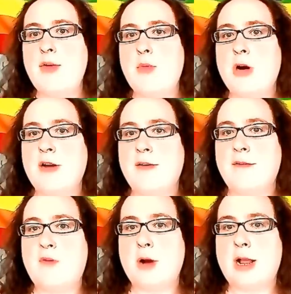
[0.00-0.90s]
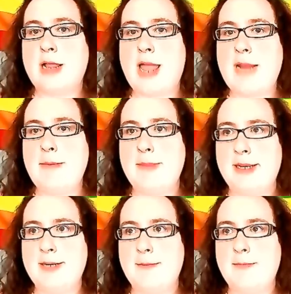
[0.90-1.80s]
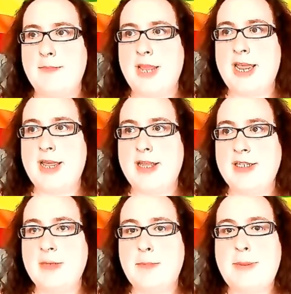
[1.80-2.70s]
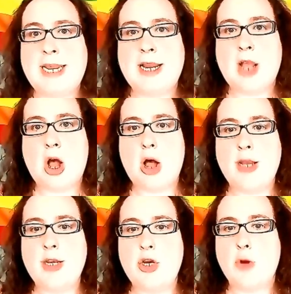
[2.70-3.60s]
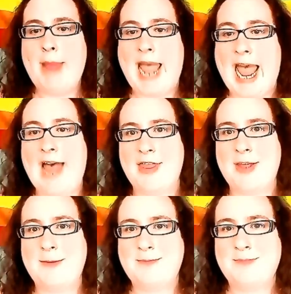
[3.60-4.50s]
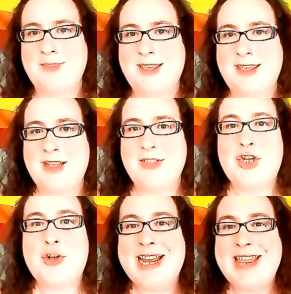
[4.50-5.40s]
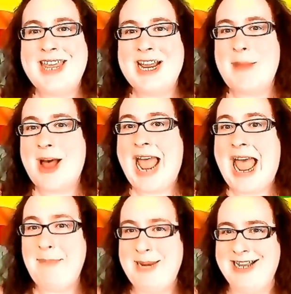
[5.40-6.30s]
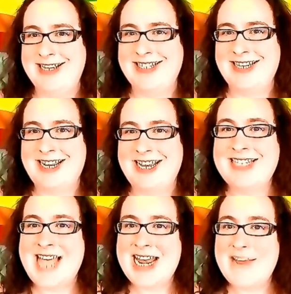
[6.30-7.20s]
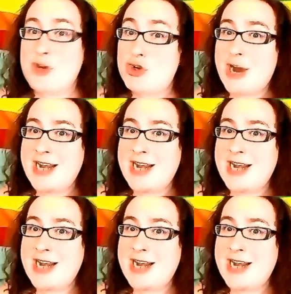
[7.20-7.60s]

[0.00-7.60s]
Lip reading: word for alignment is being on your path. The tricky thing about happiness is that if you try to